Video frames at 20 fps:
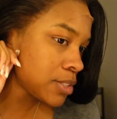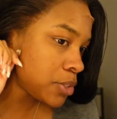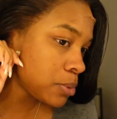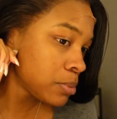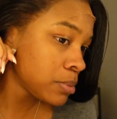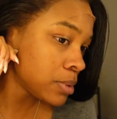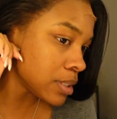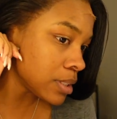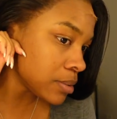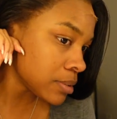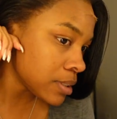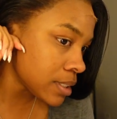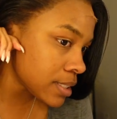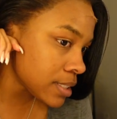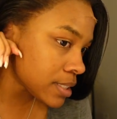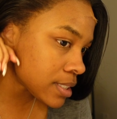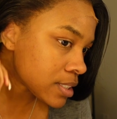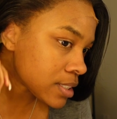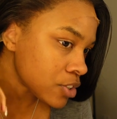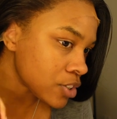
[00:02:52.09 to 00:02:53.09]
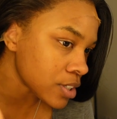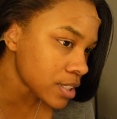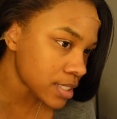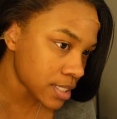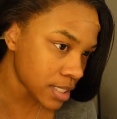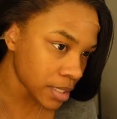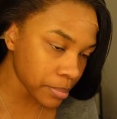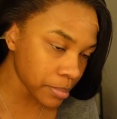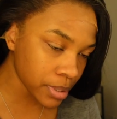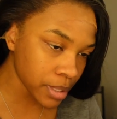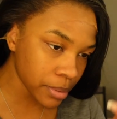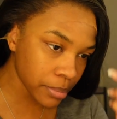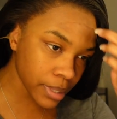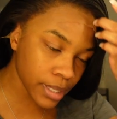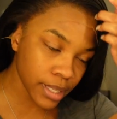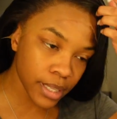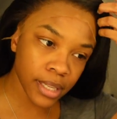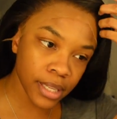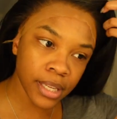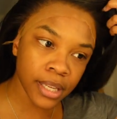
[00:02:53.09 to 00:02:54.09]
do glueless just simply
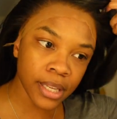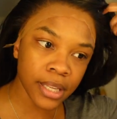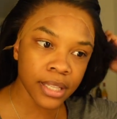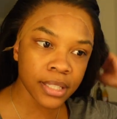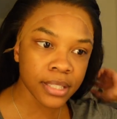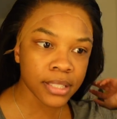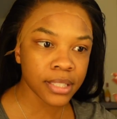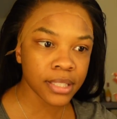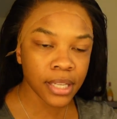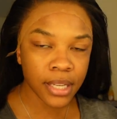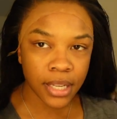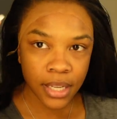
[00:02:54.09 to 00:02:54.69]
because